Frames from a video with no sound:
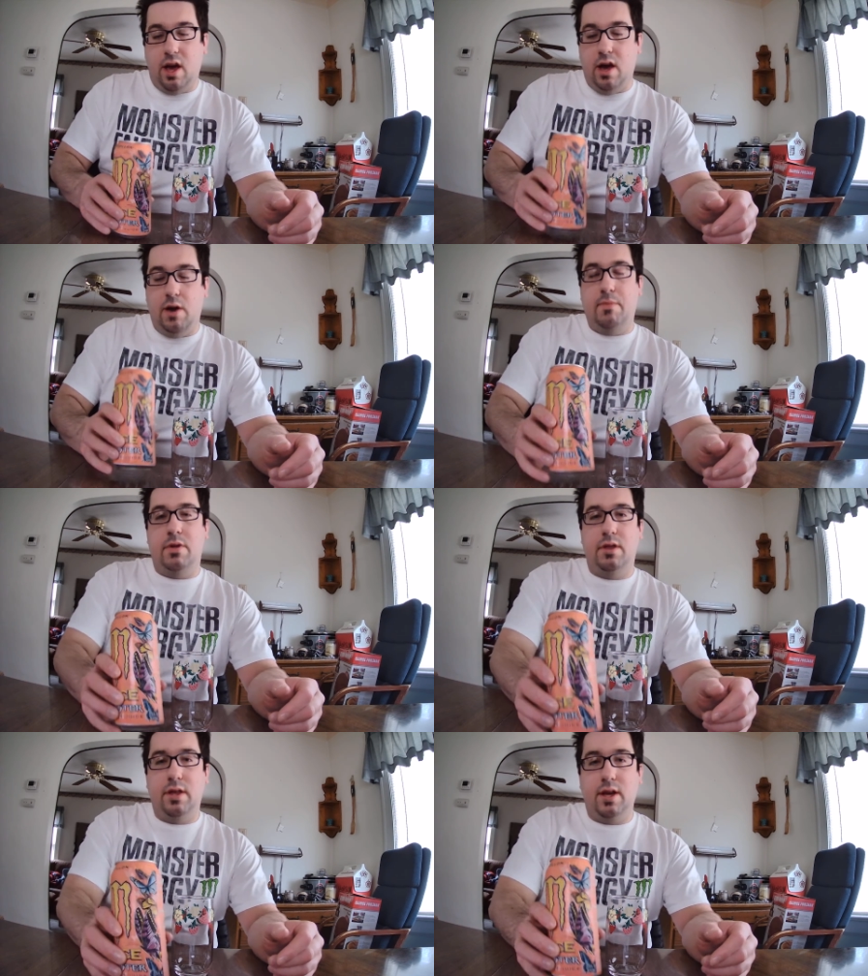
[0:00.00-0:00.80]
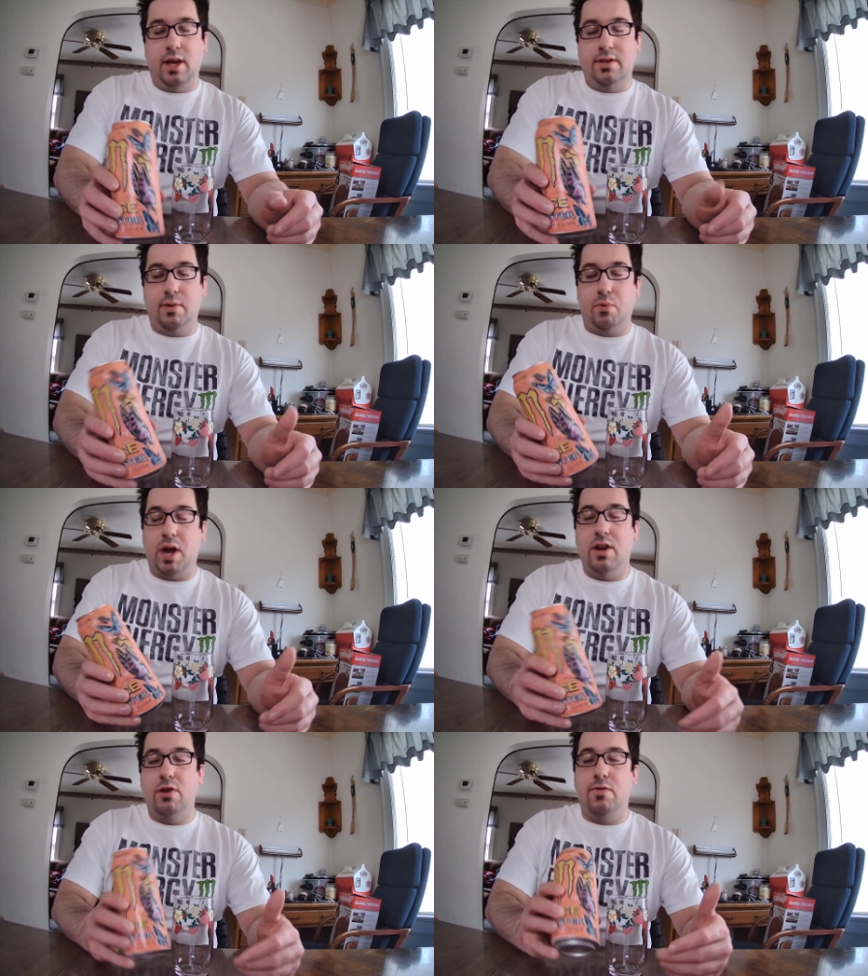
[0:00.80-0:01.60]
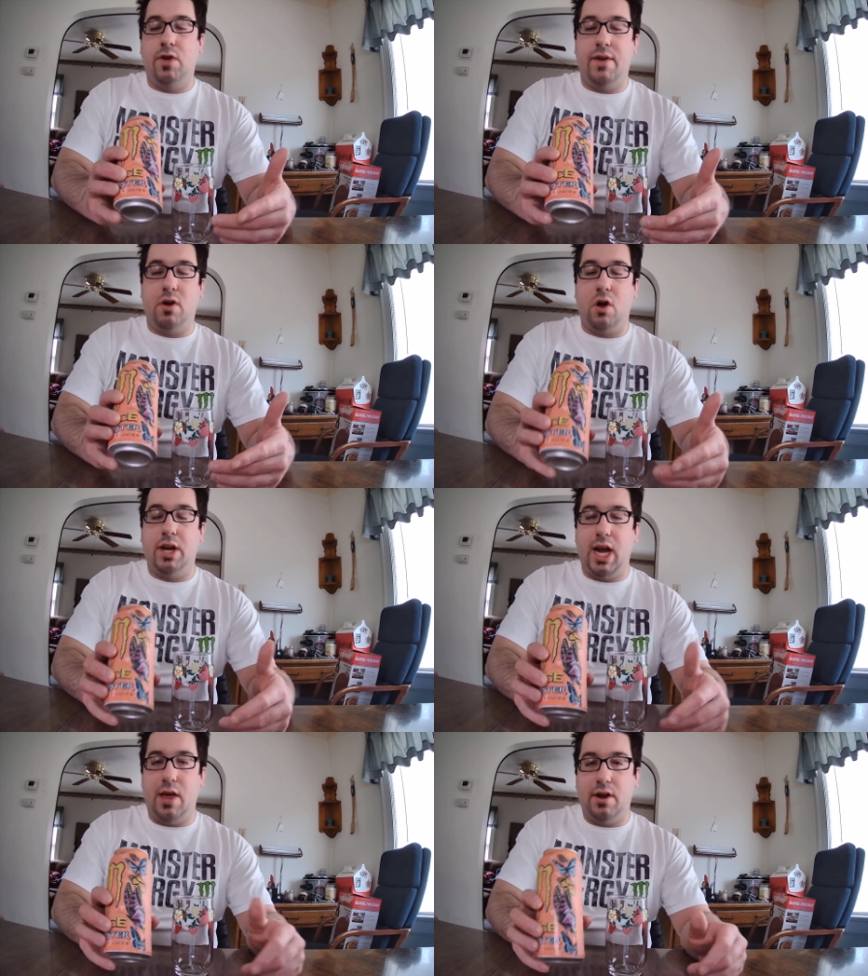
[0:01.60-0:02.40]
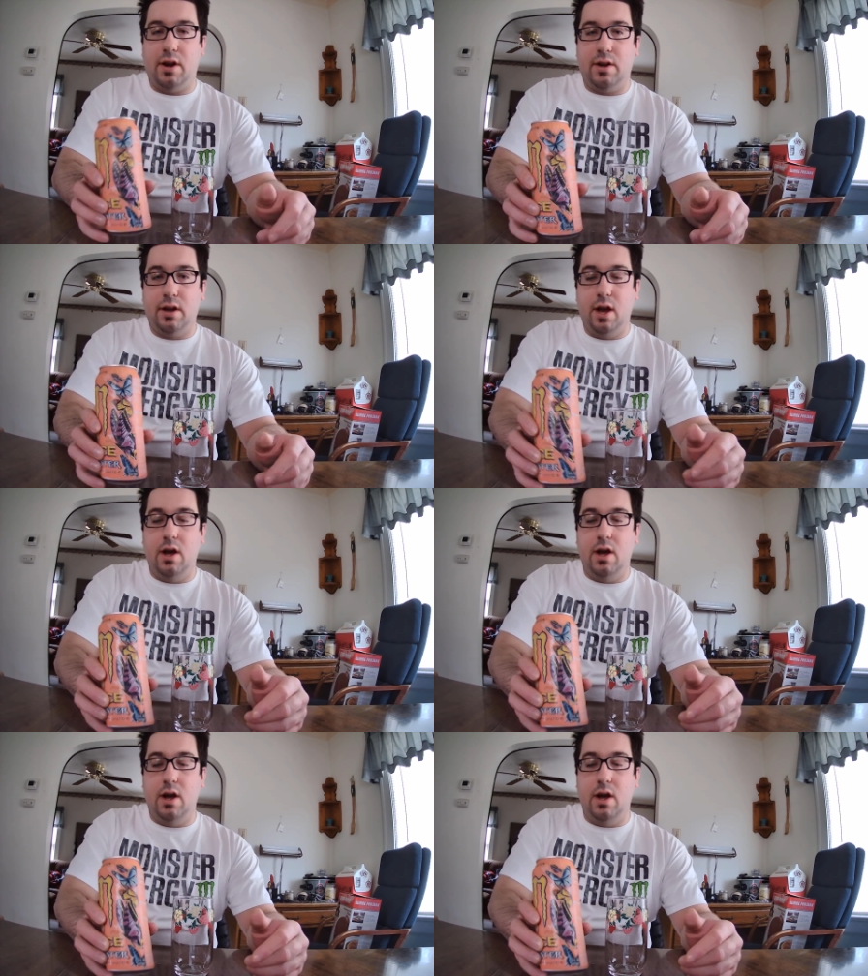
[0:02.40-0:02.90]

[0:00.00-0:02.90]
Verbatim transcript: Um, it's a brand new flavor altogether.